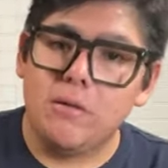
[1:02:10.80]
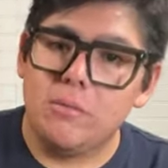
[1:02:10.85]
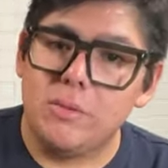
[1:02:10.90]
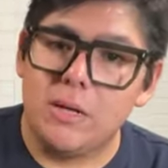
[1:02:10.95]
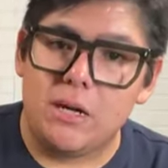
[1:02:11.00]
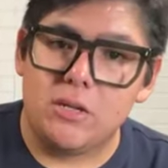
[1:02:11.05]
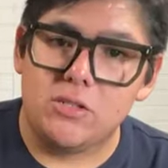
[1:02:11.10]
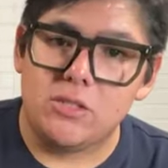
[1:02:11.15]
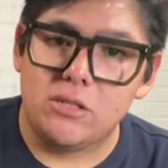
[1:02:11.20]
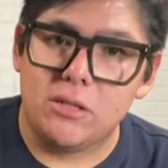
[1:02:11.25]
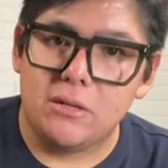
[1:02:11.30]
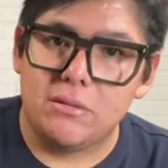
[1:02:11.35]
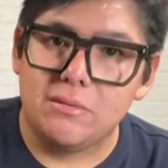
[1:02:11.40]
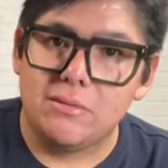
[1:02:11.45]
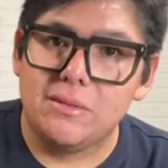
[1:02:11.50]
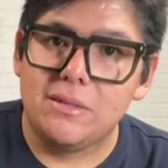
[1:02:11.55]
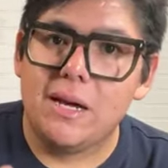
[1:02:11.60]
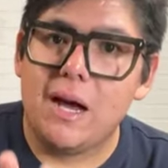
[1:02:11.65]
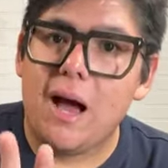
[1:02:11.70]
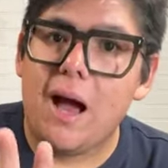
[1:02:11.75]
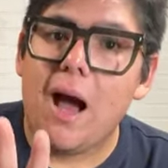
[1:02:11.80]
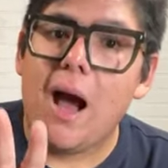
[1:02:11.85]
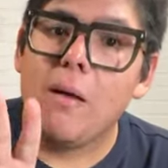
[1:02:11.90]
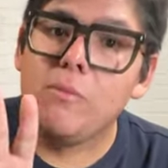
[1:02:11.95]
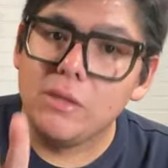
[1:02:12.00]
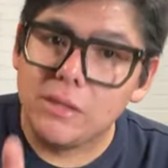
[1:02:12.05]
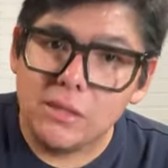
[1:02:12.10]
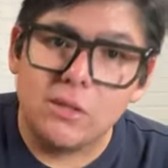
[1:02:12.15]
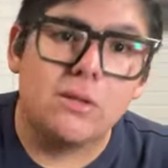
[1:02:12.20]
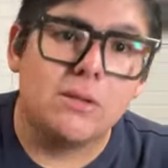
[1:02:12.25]
I'm gonna be honest with y'all.
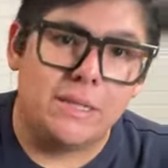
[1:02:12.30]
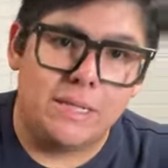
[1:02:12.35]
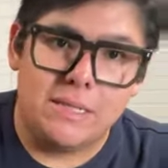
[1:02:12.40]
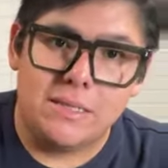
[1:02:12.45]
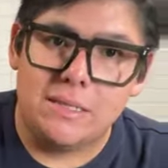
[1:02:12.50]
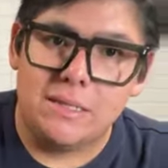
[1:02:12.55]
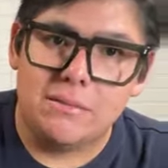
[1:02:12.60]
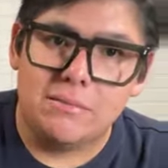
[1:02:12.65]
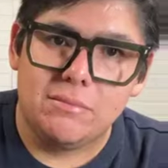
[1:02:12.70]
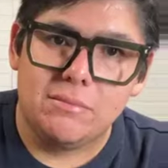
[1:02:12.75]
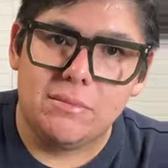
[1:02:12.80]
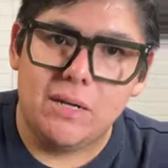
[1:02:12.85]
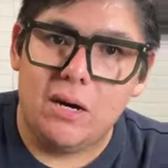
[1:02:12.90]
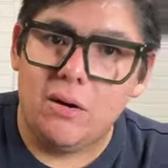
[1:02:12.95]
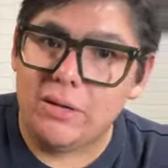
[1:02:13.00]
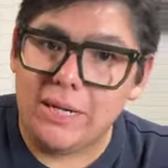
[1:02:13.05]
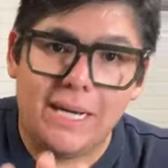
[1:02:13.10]
I'm a little lazy.